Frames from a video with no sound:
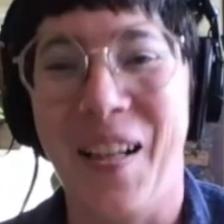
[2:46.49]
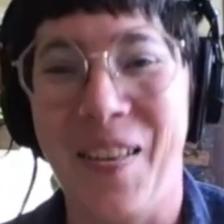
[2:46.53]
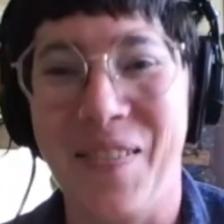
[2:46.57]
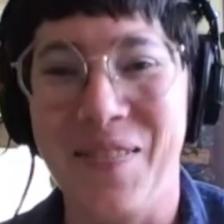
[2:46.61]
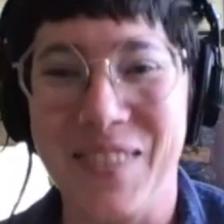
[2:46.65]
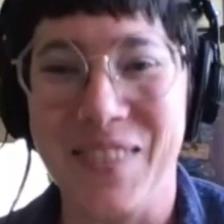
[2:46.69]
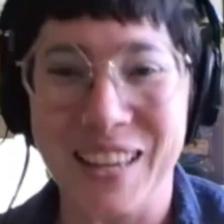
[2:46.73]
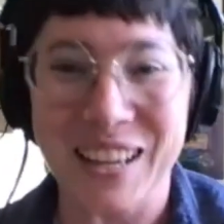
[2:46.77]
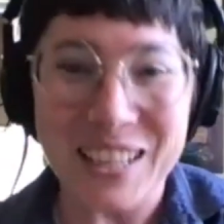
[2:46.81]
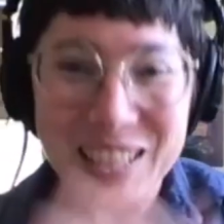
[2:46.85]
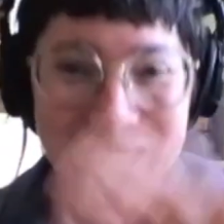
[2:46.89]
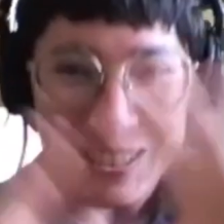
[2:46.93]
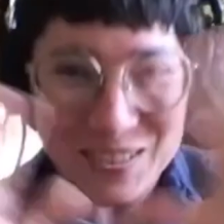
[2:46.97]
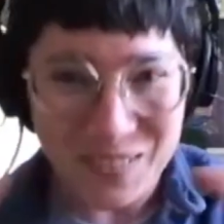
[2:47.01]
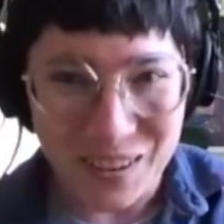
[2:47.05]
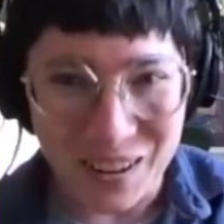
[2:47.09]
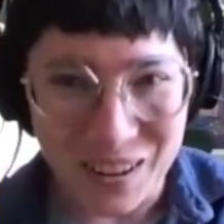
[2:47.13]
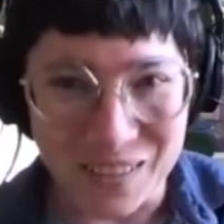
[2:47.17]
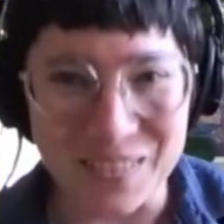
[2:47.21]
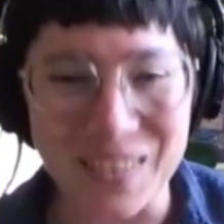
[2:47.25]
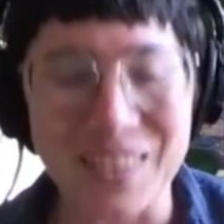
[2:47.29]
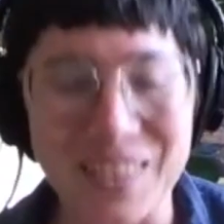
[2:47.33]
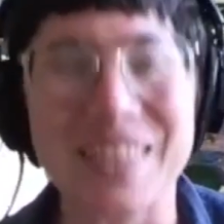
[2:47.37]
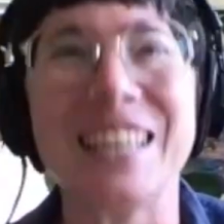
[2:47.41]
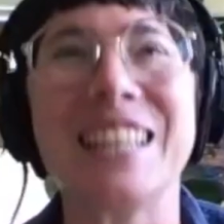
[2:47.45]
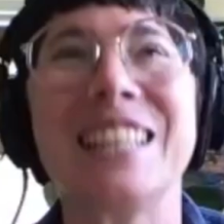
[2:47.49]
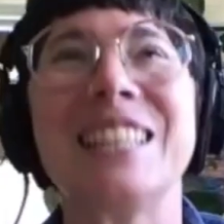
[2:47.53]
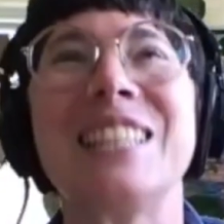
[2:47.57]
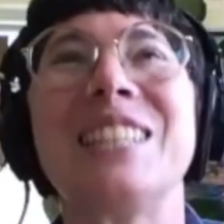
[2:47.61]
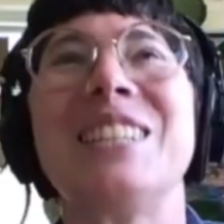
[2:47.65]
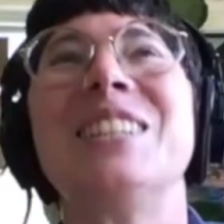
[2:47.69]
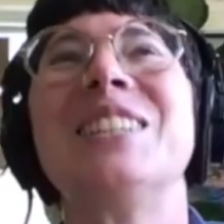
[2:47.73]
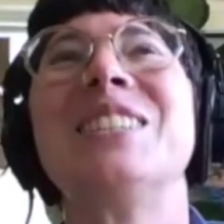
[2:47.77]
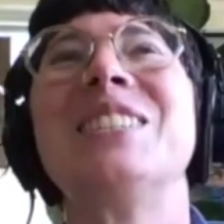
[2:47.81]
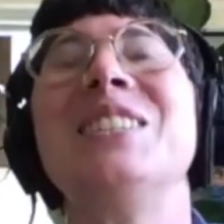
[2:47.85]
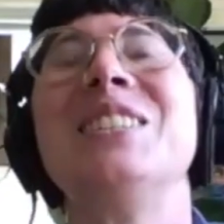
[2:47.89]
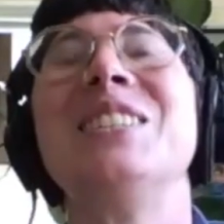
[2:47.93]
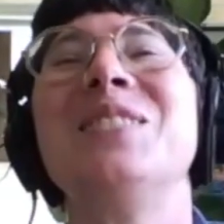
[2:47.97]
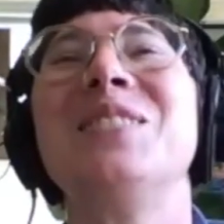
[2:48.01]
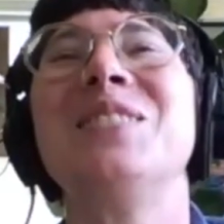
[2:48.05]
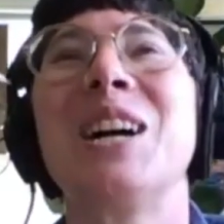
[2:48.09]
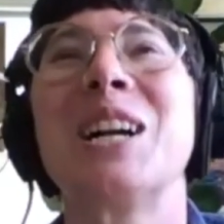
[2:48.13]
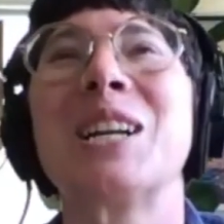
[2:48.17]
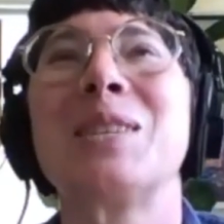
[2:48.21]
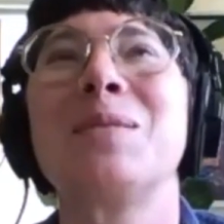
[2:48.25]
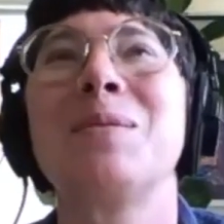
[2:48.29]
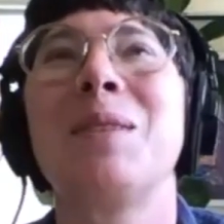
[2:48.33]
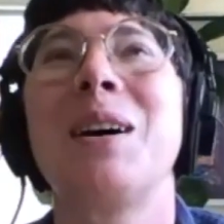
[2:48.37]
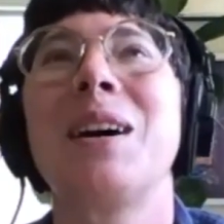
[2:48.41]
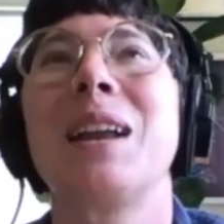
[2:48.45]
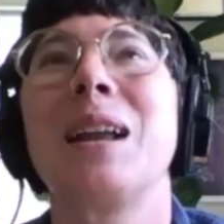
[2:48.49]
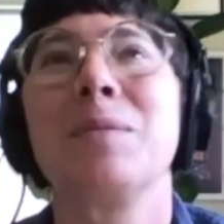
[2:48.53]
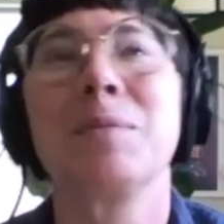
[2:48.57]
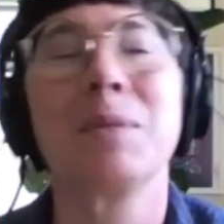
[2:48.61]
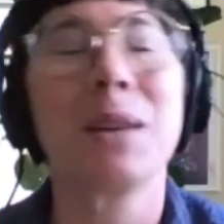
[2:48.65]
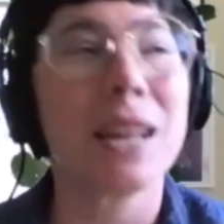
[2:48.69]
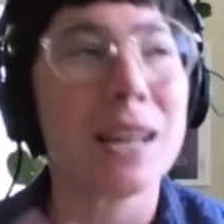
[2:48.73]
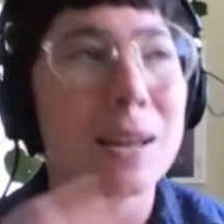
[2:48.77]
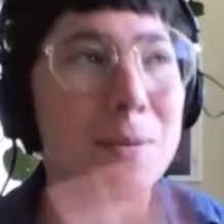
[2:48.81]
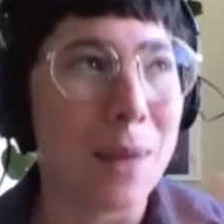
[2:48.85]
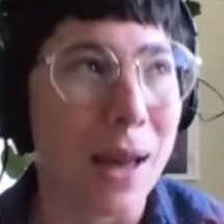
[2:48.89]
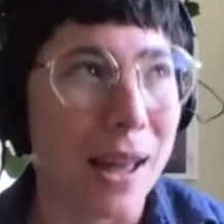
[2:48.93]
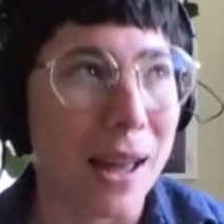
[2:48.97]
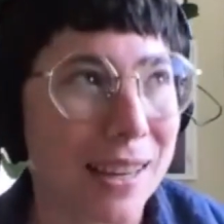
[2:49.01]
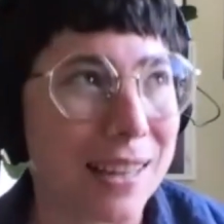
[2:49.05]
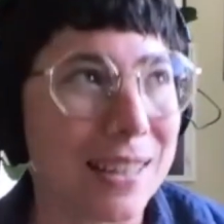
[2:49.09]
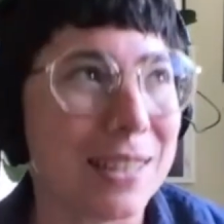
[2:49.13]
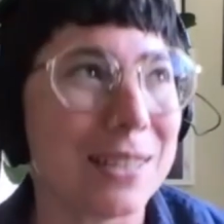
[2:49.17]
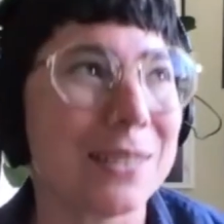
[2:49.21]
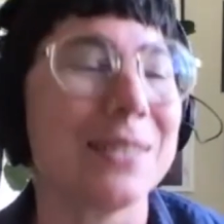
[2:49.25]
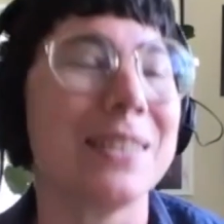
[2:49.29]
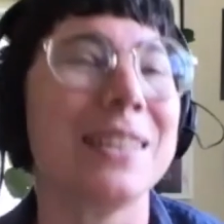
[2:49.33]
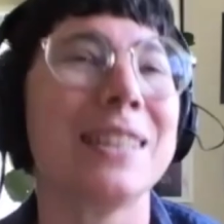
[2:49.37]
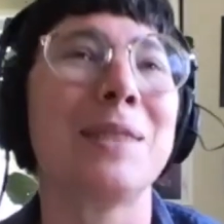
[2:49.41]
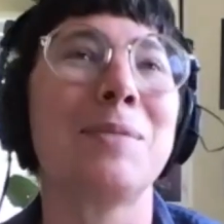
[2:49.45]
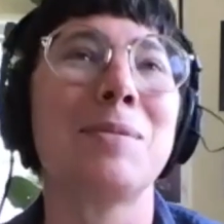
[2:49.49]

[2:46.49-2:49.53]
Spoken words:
because of all of the things that you've talked about. I'm getting back into it.